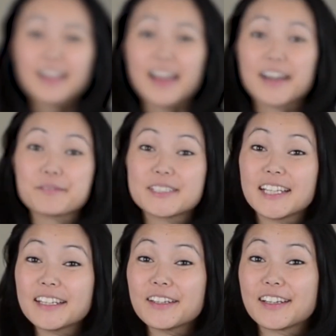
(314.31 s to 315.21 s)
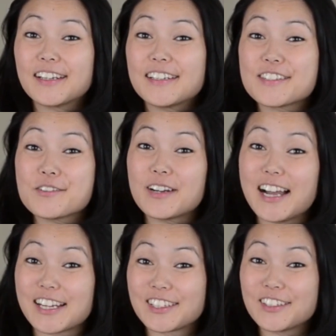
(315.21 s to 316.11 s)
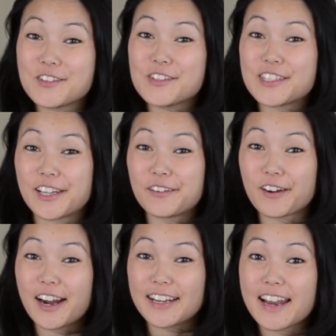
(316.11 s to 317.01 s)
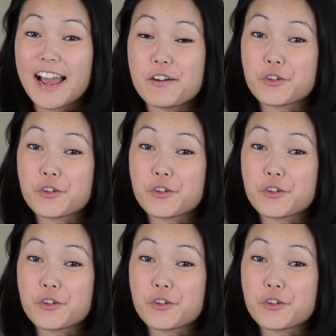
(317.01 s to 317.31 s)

And I'm telling you guys, you are actually using it right now,